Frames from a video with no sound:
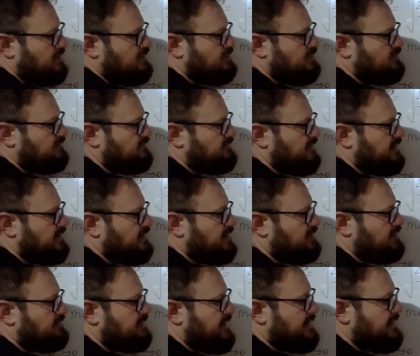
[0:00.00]
You will find
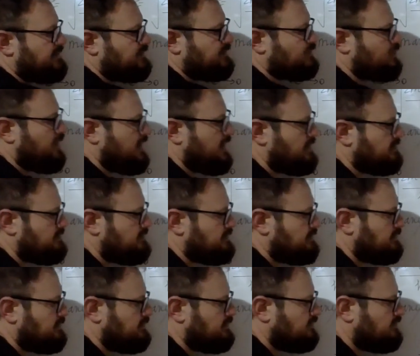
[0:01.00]
out n squared.
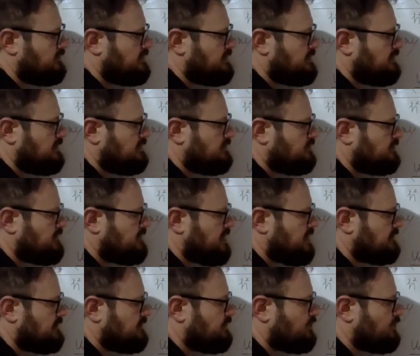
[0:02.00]
You need to
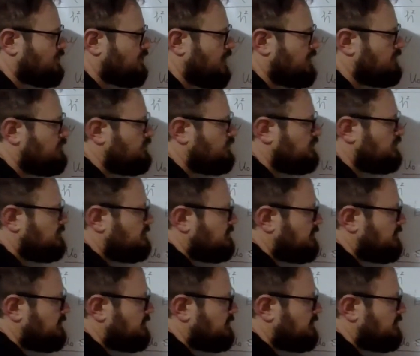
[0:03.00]
take the square root